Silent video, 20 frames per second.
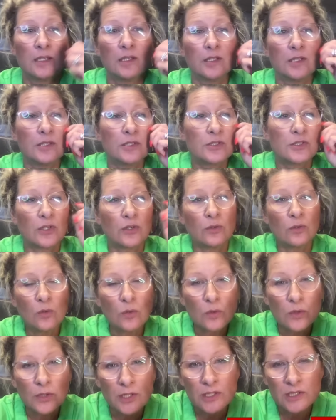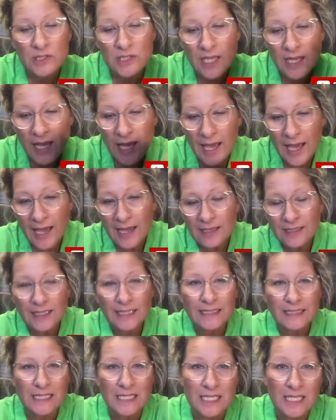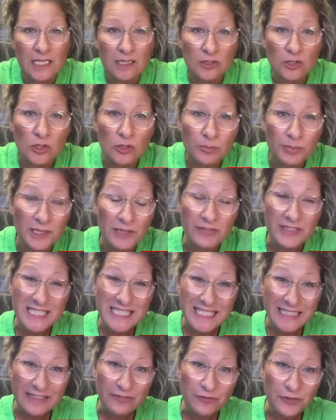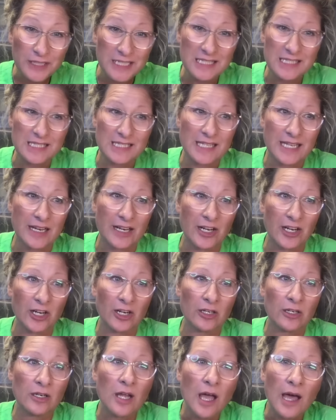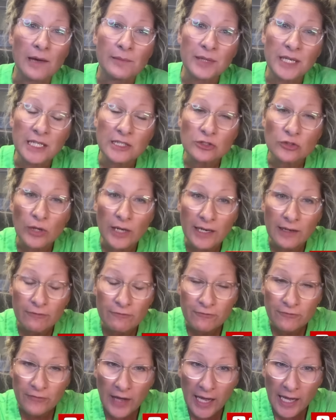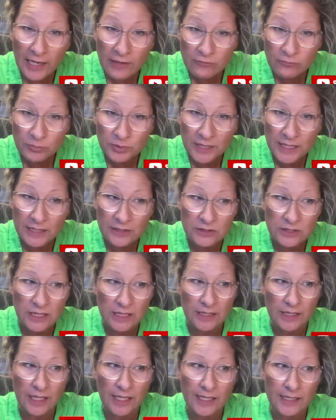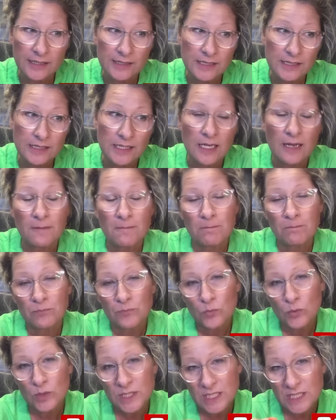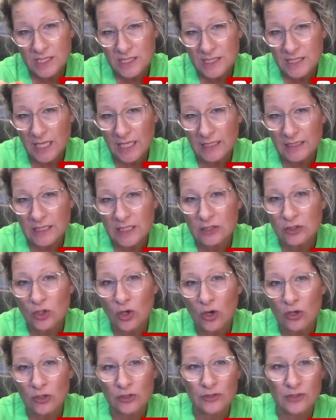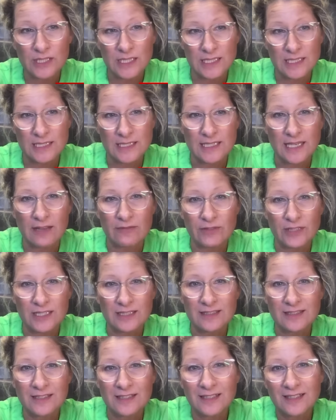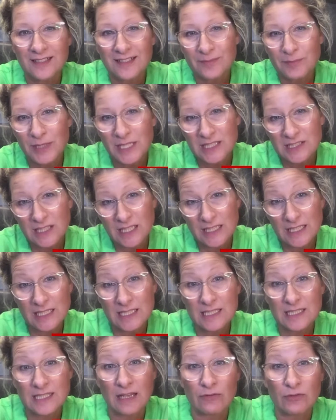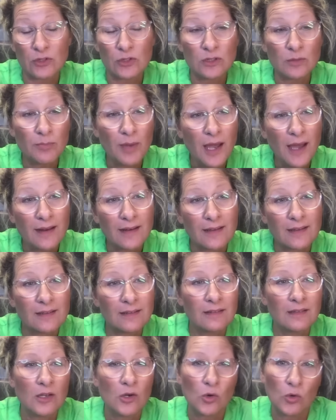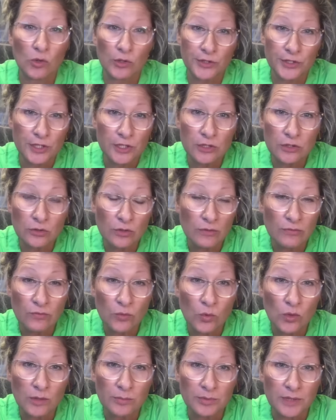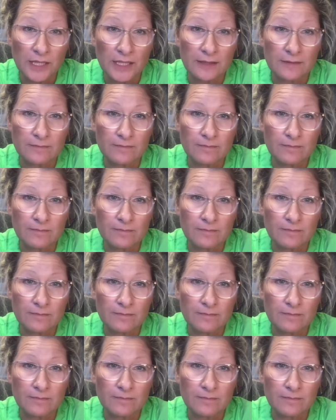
So, or you could say, hi, I'd like to see a little bit of a difference there. How about I try a 5 blade on the legs, which is slightly longer than a 7, because I did a 7 on the body. Or you could do a 4 blade.